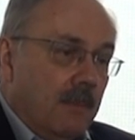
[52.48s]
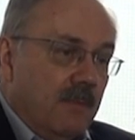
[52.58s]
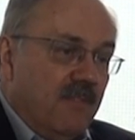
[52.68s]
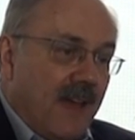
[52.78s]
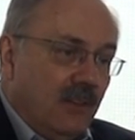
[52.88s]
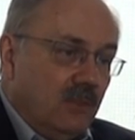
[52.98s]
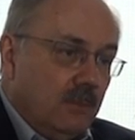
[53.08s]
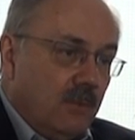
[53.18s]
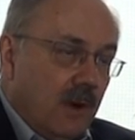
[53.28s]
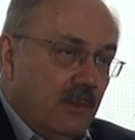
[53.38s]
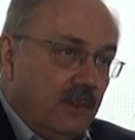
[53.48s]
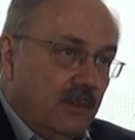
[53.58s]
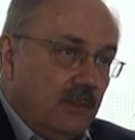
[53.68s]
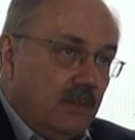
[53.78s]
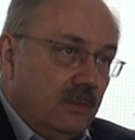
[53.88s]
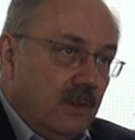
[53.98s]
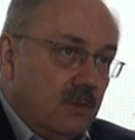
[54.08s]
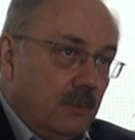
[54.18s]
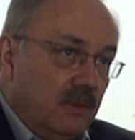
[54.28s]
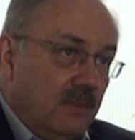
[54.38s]
faster processors in
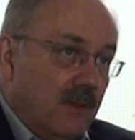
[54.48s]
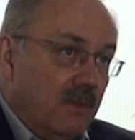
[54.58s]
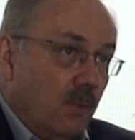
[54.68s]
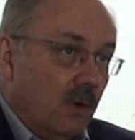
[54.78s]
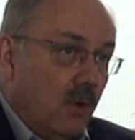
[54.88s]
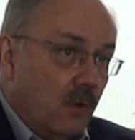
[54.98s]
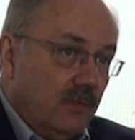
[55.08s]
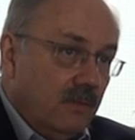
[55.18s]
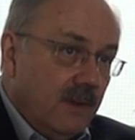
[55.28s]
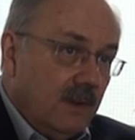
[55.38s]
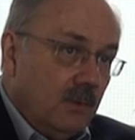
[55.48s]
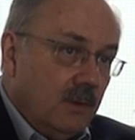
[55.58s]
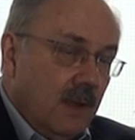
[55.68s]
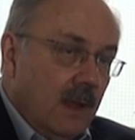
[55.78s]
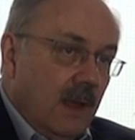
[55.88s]
terms of having more cores available,